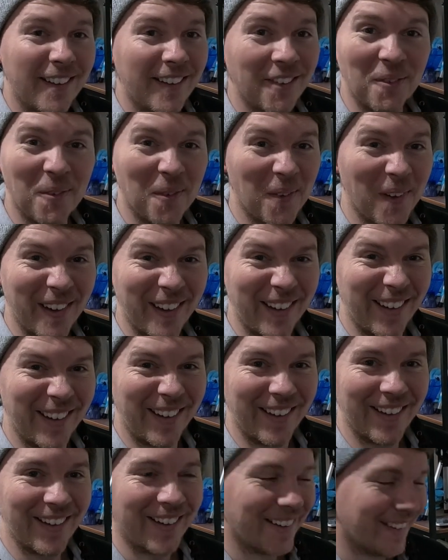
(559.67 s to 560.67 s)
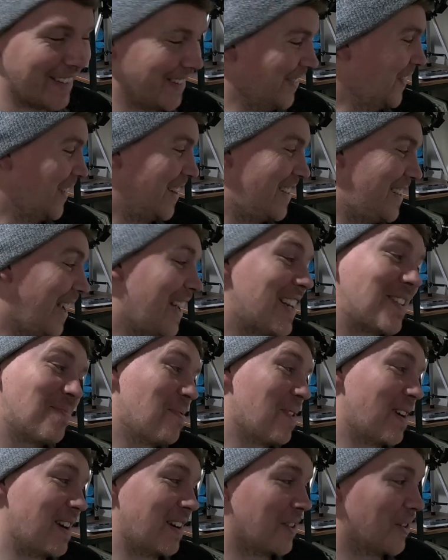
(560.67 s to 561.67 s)
What? Which that's
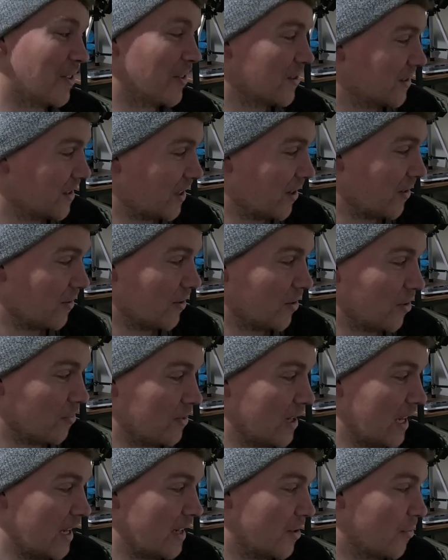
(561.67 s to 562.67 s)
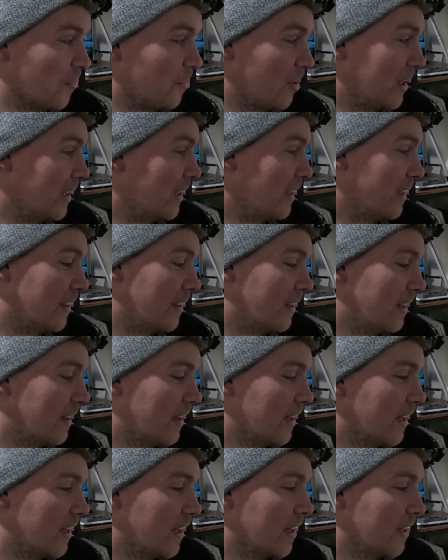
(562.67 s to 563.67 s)
pretty cool. So update complete
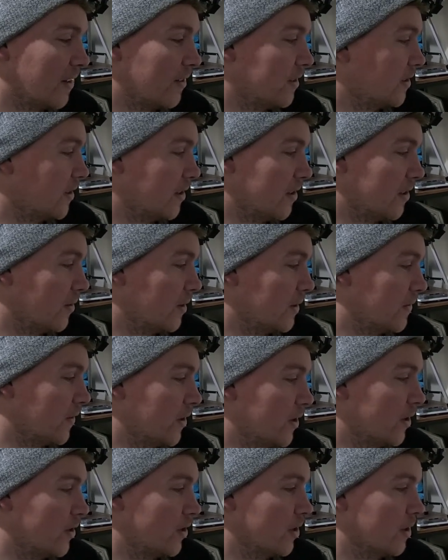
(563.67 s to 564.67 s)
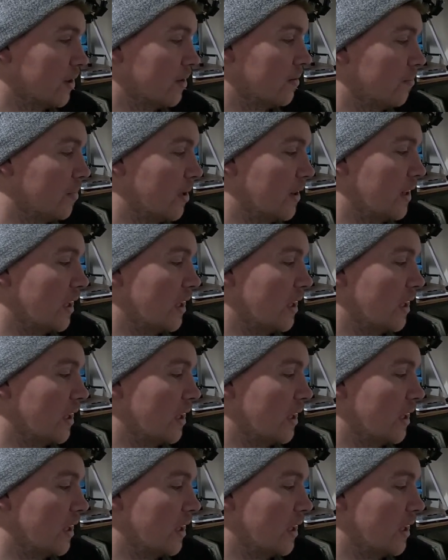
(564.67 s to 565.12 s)
to the newest version, but